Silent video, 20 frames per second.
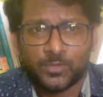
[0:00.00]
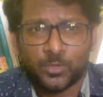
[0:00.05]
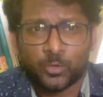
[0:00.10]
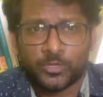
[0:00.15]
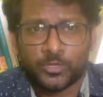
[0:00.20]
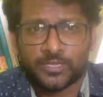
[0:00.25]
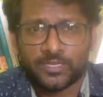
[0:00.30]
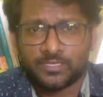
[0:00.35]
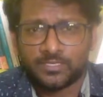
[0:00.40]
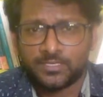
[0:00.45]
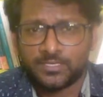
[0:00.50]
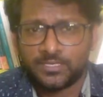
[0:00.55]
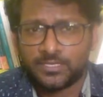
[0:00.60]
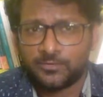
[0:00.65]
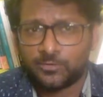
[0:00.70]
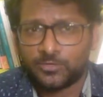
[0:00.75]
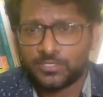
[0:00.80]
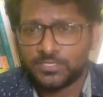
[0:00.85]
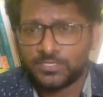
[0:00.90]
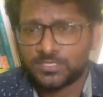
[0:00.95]
Okay,
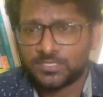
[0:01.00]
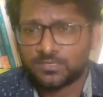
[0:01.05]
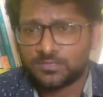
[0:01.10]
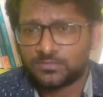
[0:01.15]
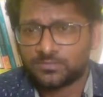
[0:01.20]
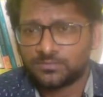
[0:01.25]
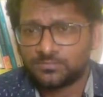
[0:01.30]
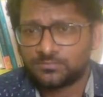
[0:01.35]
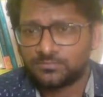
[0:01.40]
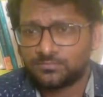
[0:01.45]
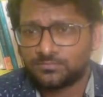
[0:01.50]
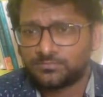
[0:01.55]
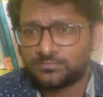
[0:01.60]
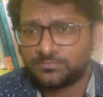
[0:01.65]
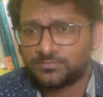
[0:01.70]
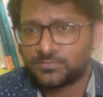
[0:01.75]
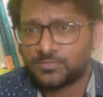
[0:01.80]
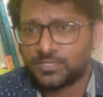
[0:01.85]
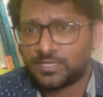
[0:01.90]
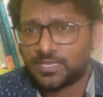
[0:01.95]
everyone is on
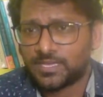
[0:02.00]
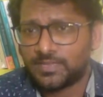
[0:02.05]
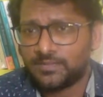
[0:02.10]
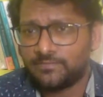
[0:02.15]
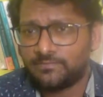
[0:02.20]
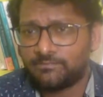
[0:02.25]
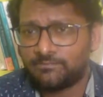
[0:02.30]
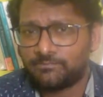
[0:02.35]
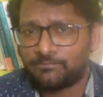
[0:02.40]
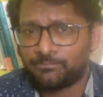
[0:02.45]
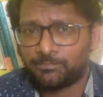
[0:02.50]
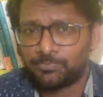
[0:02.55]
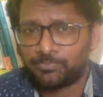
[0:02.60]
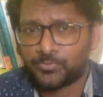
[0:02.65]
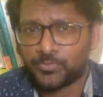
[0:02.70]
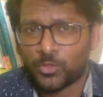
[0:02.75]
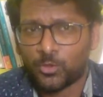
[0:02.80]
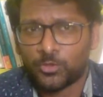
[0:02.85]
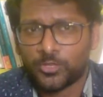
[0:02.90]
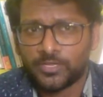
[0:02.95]
live.
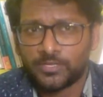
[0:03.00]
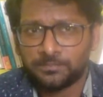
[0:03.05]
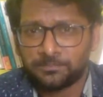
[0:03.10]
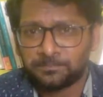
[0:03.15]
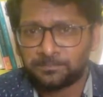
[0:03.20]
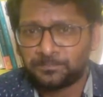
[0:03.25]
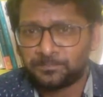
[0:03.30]
Okay.